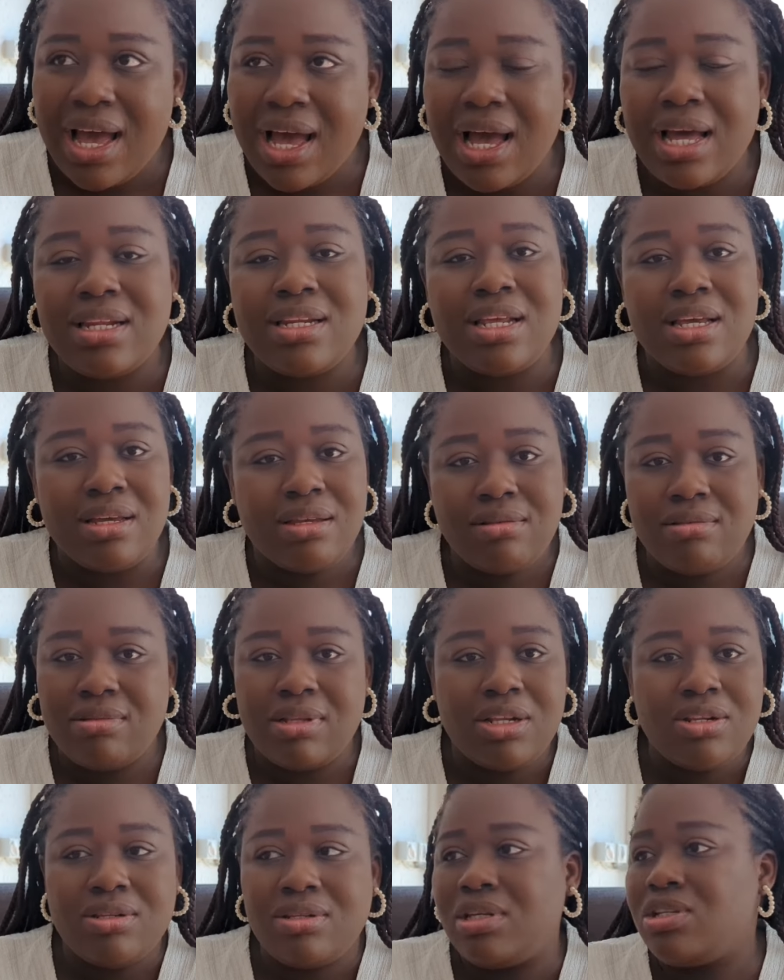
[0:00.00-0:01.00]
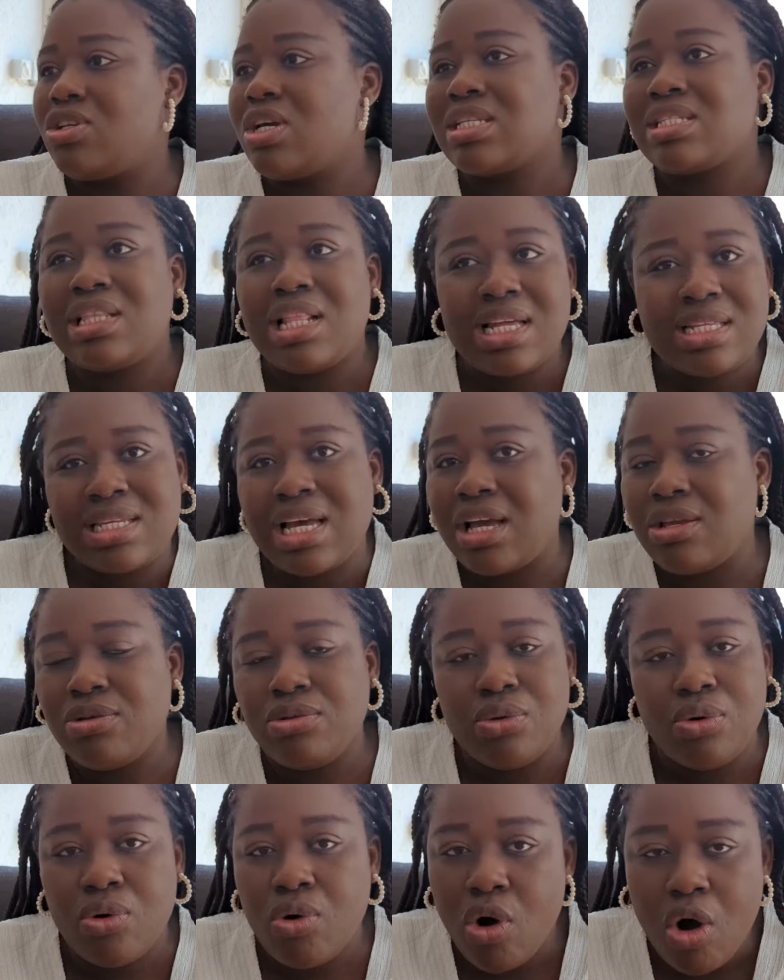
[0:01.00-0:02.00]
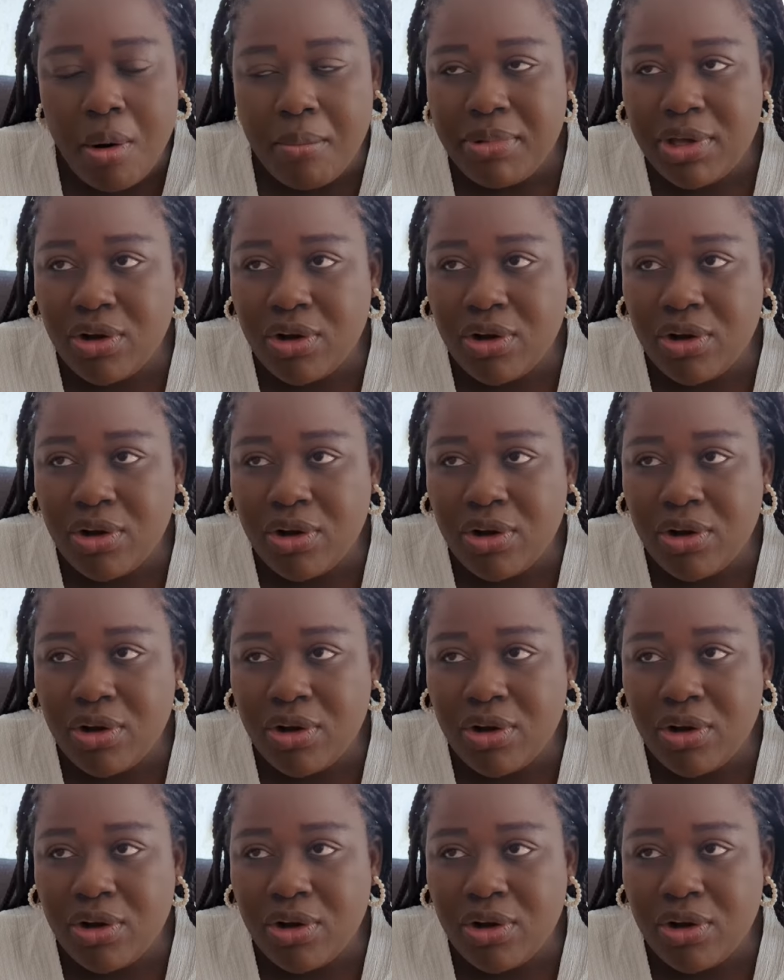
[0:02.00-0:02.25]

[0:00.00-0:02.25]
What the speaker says: And they just let her, you know, come.